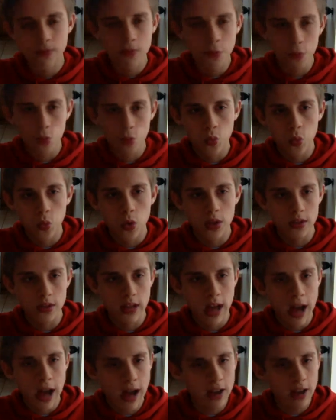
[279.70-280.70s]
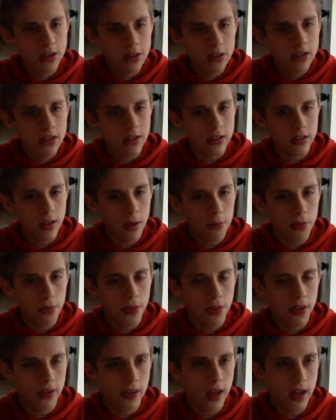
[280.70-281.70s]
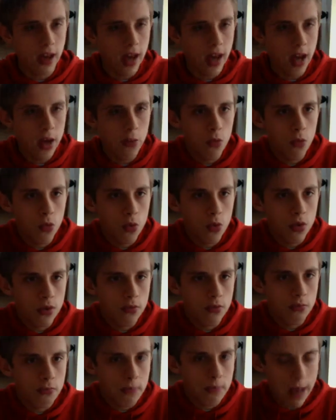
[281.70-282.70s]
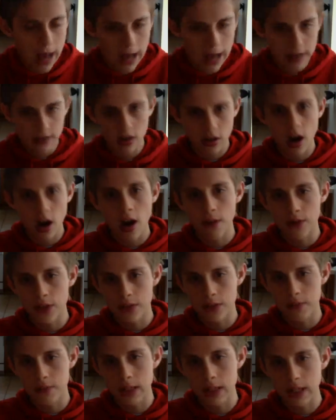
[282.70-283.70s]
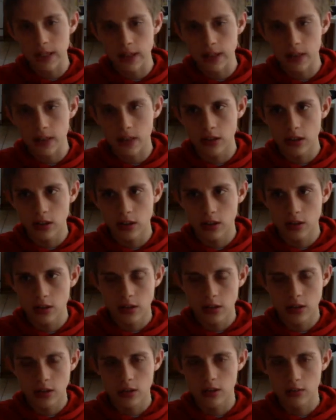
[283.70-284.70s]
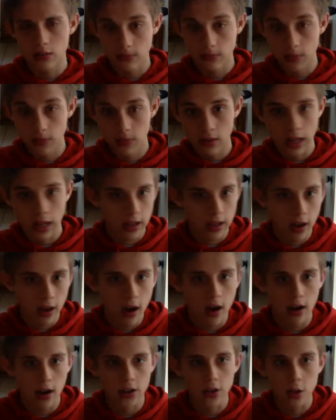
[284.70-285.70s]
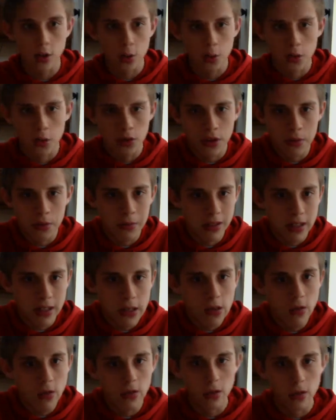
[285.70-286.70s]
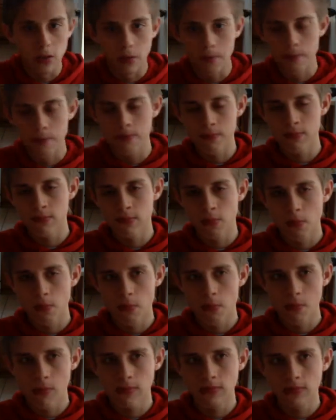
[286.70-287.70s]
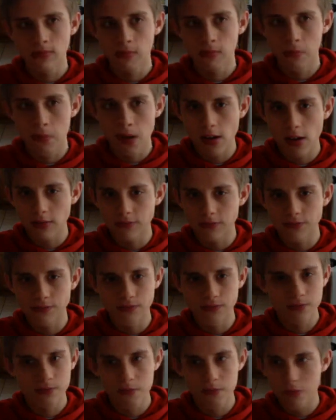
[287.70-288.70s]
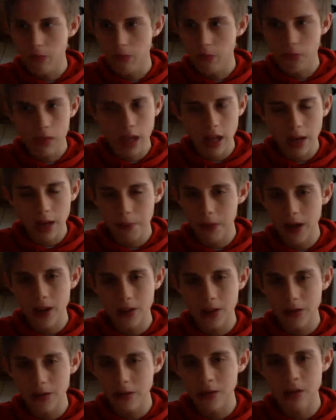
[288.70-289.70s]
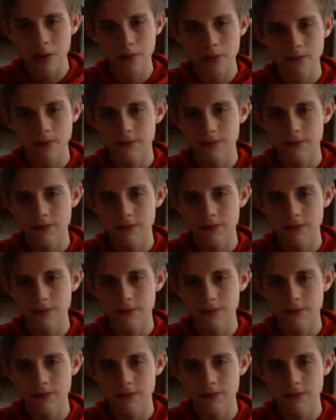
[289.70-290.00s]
was actually something that I would pass off as being like Oscar-worthy material. But Black Panther